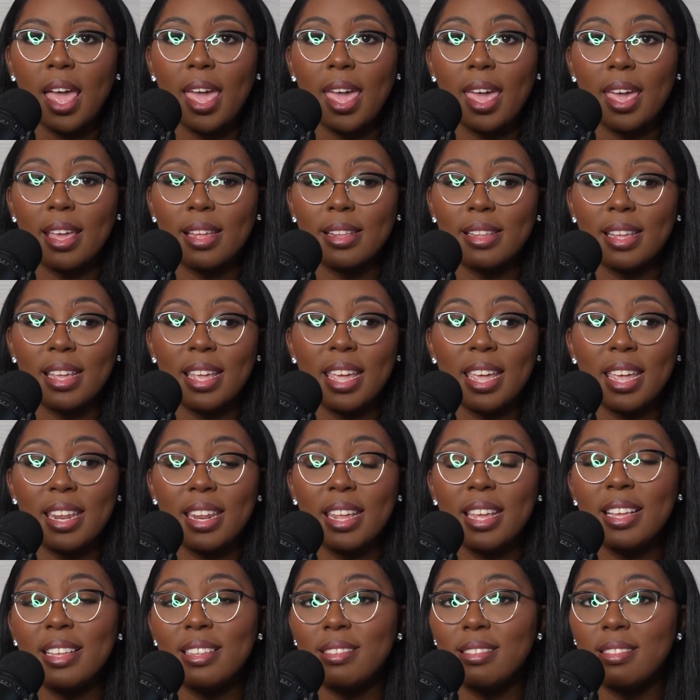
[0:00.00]
And
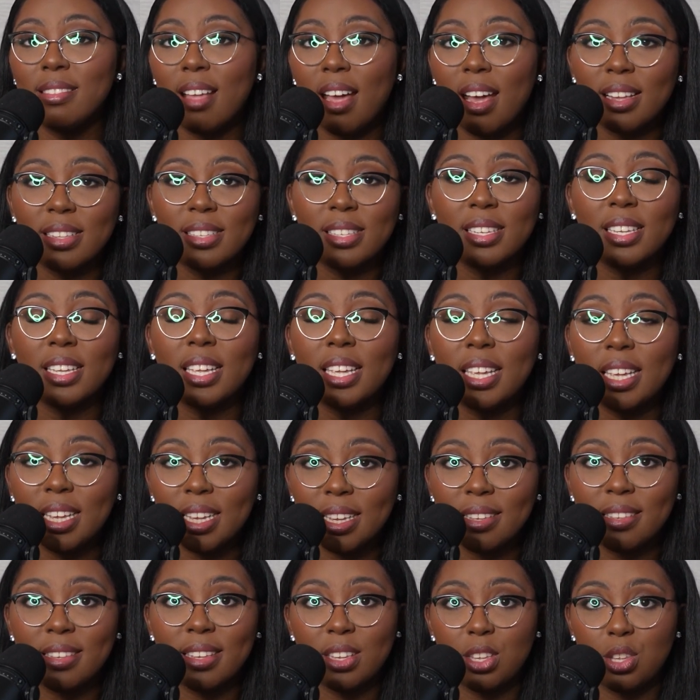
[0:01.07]
it is not
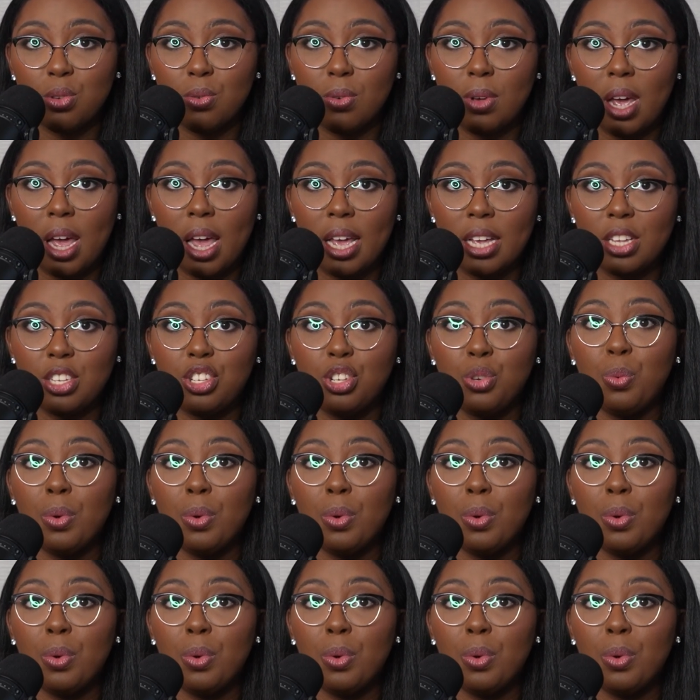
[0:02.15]
easy, you guys.